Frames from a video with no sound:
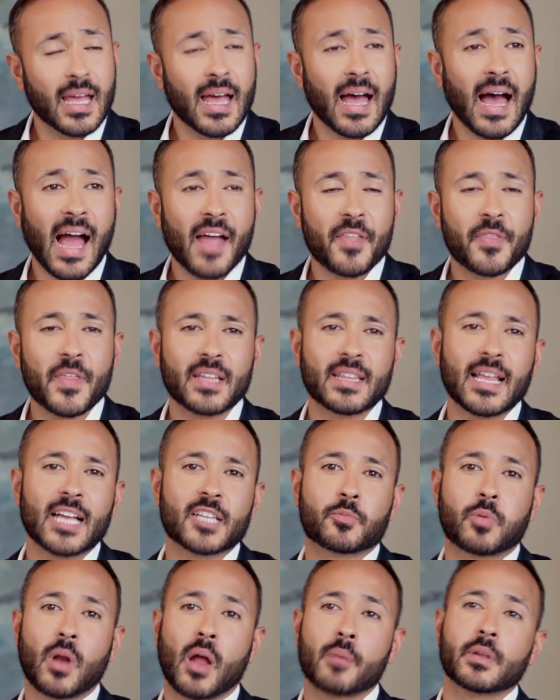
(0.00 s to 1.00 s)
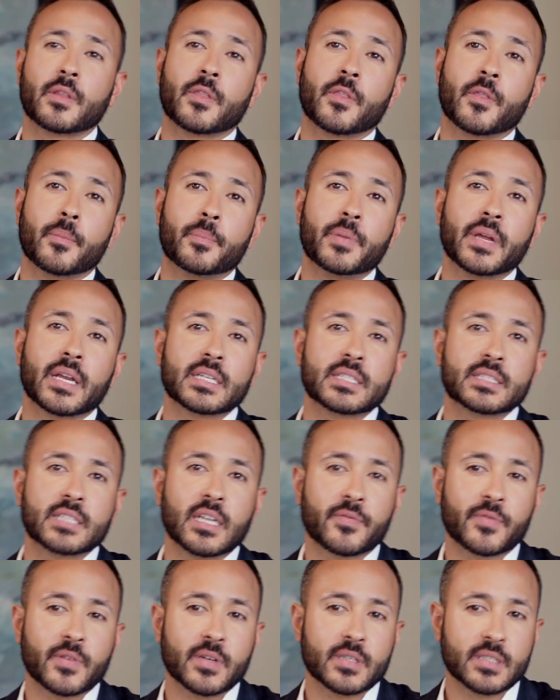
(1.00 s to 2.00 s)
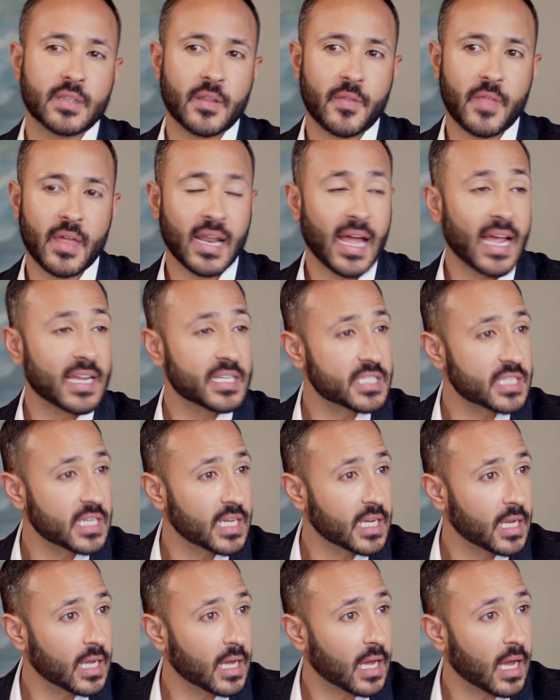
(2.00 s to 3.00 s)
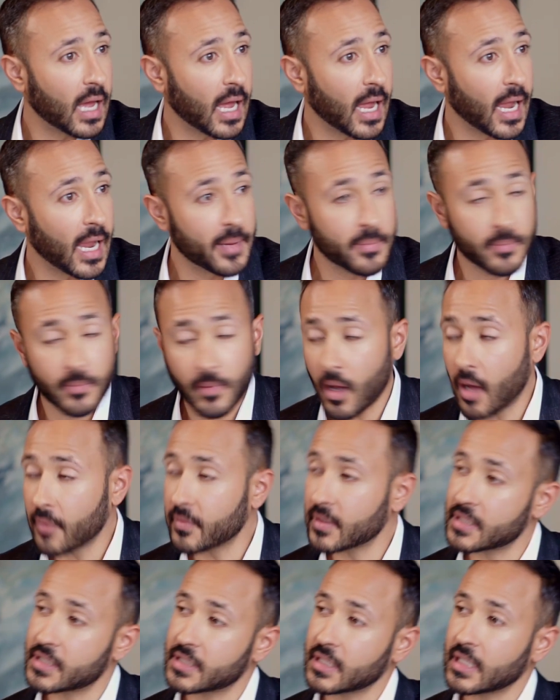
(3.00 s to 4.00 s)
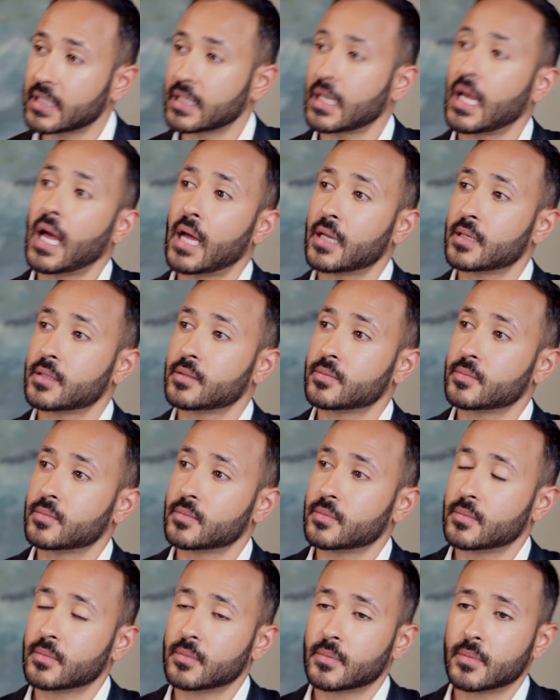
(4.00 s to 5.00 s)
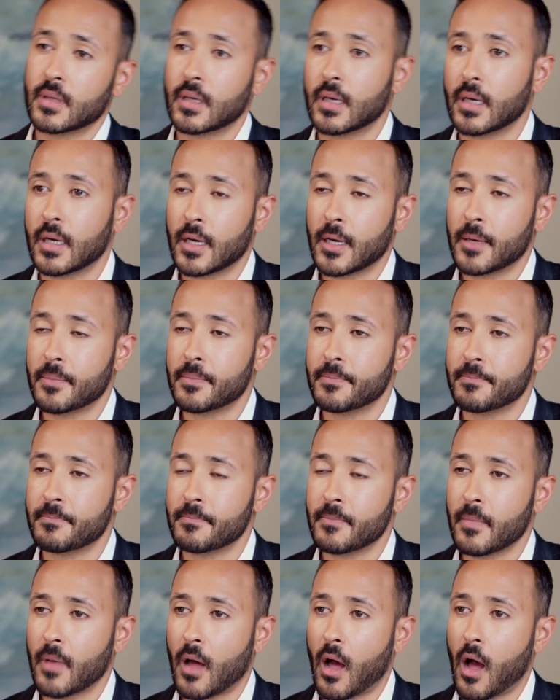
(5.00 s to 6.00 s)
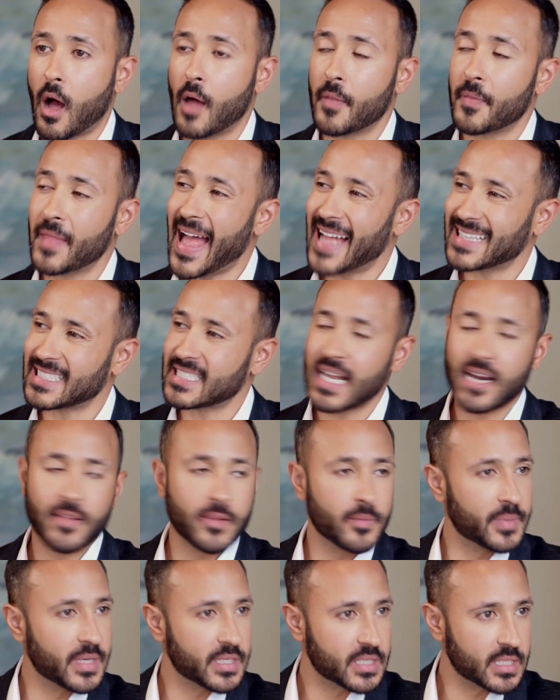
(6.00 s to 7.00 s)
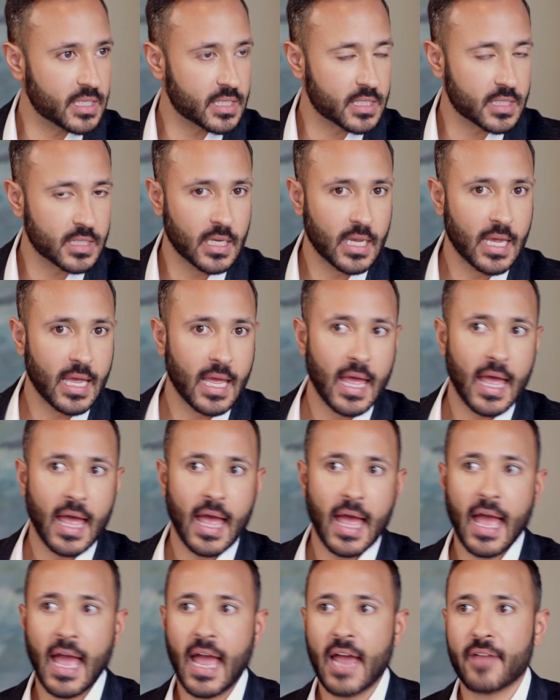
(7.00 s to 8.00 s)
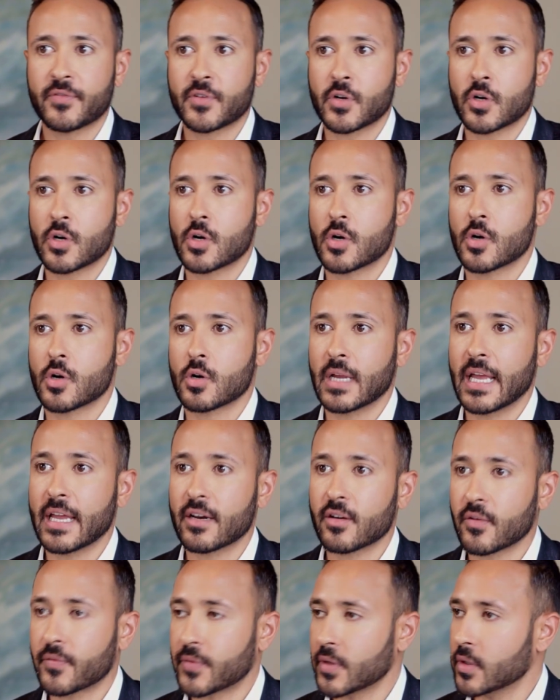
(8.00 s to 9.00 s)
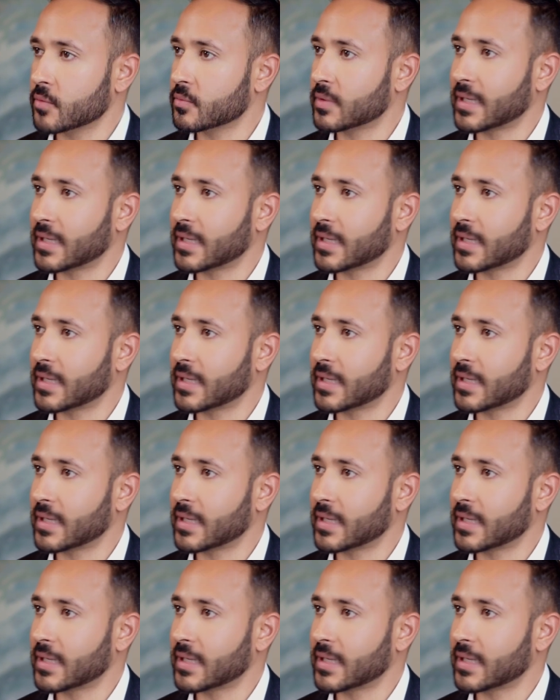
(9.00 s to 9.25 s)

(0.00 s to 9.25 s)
I think that's probably the biggest difference that I see. I'm obviously not on that side of the business, after interviewed